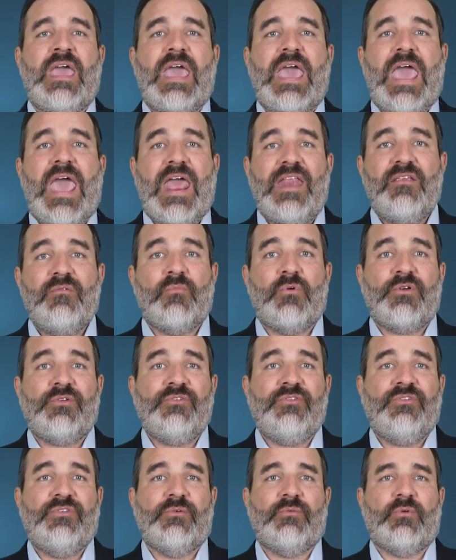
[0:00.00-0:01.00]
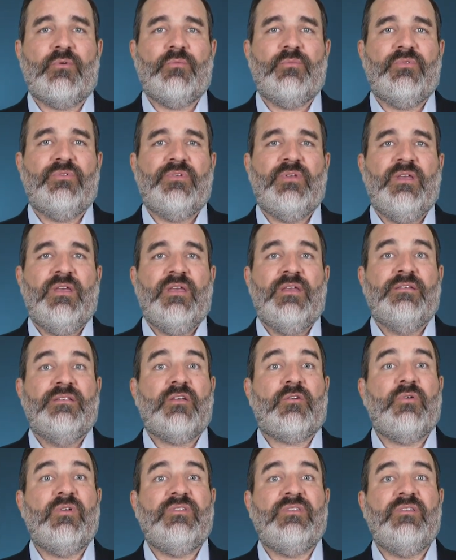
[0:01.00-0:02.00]
and emergency rooms,
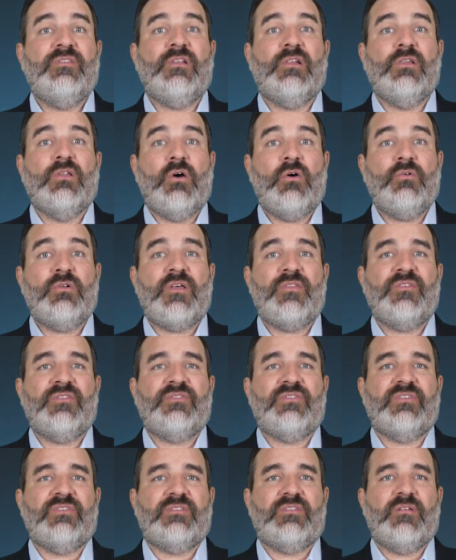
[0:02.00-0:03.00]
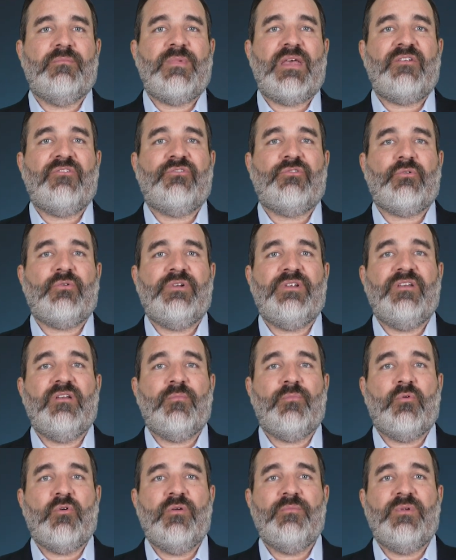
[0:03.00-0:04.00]
decreasing the load on the system and shortening
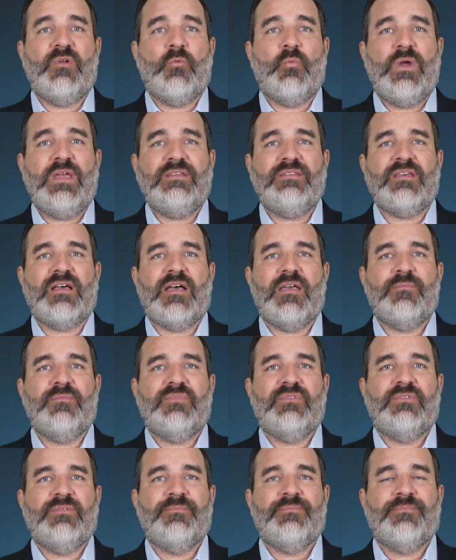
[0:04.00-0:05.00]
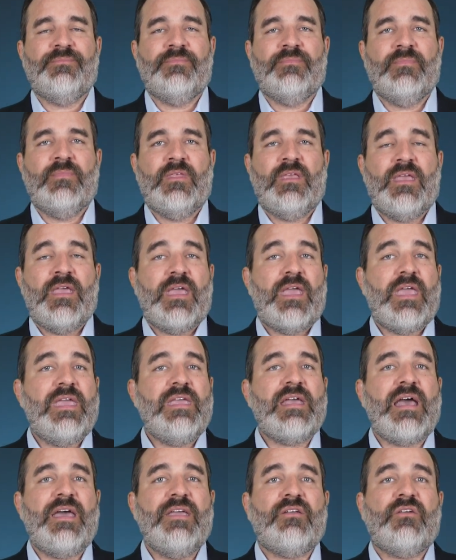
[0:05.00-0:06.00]
appointment wait times.
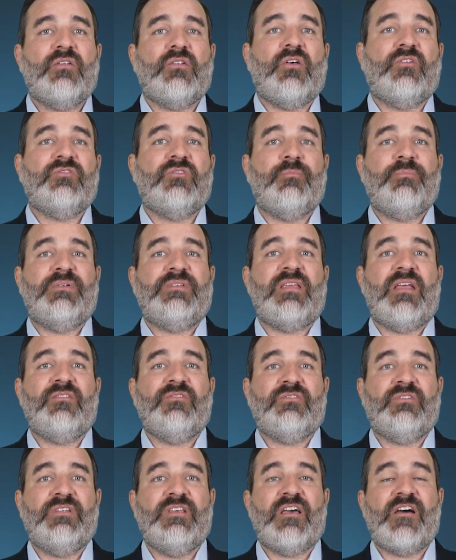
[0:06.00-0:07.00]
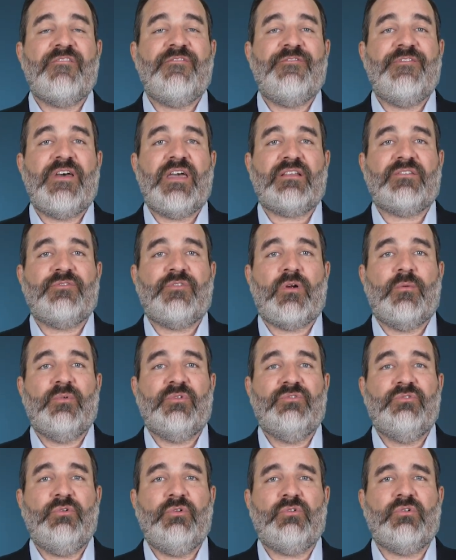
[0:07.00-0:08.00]
AI could also potentially affect
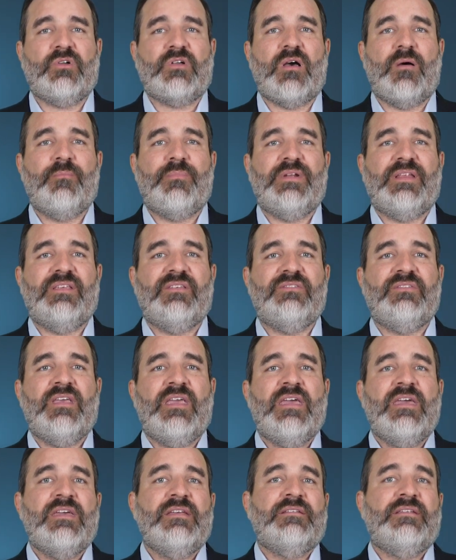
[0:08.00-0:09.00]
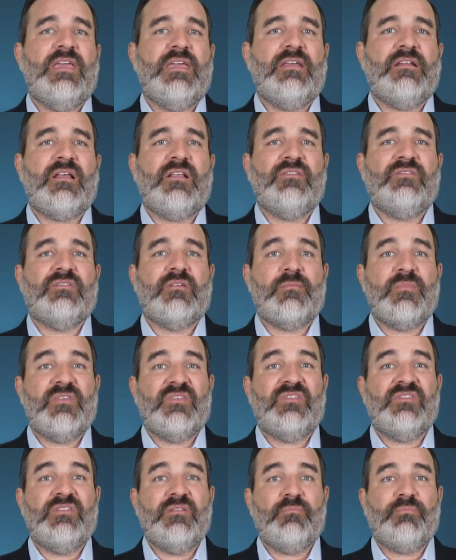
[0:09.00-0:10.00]
pharmaceutical companies taking on some of the
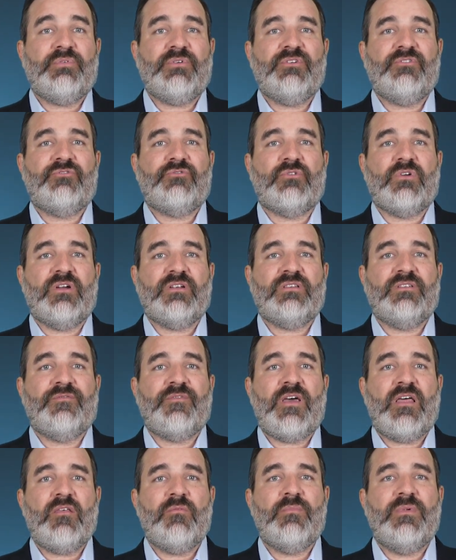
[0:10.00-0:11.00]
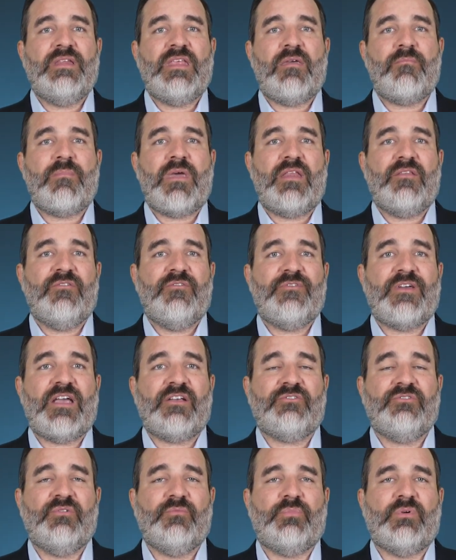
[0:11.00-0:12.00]
simpler drug development and
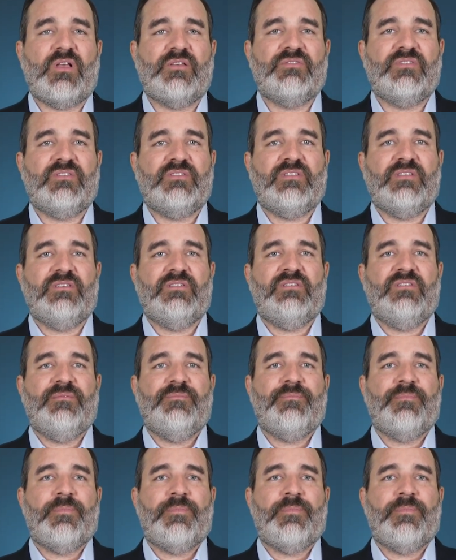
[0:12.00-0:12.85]
manufacturing processes.